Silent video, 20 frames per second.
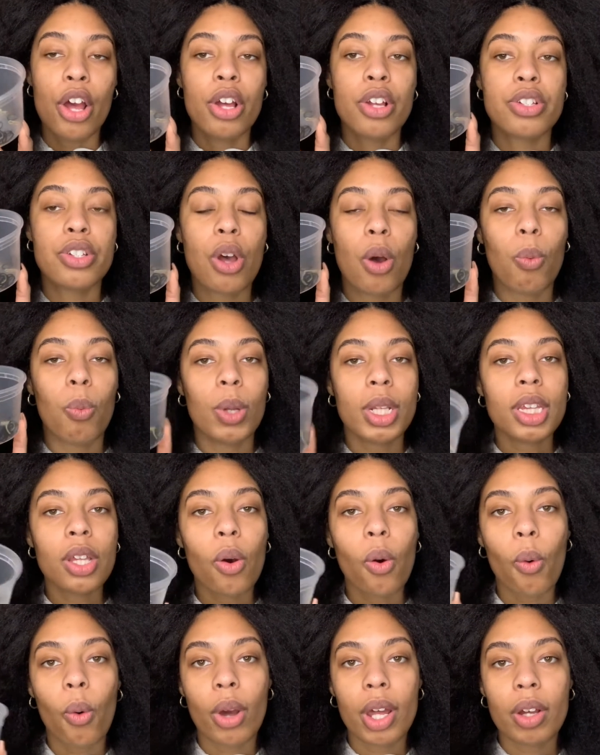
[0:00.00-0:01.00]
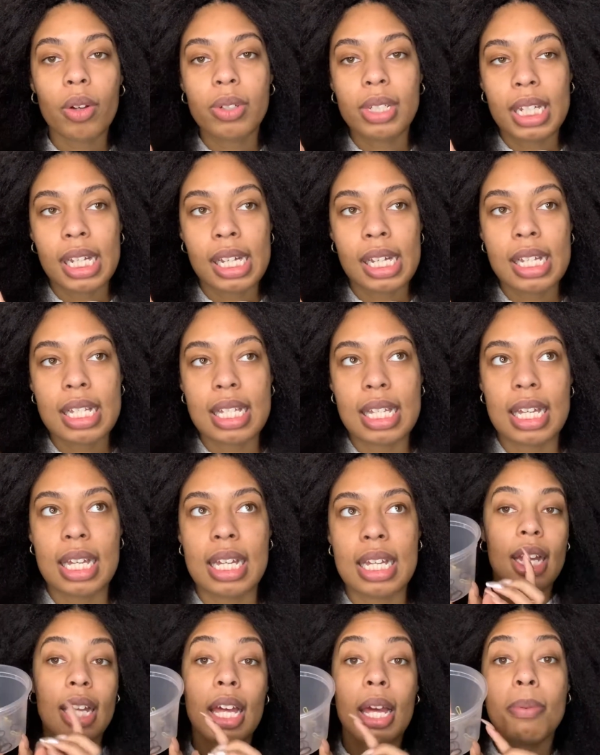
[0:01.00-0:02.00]
So what the oil does
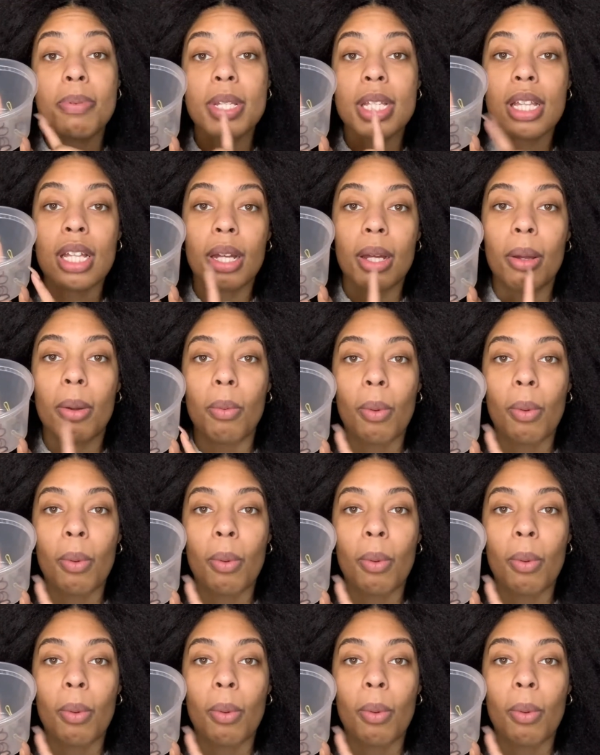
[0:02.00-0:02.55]
is keeps the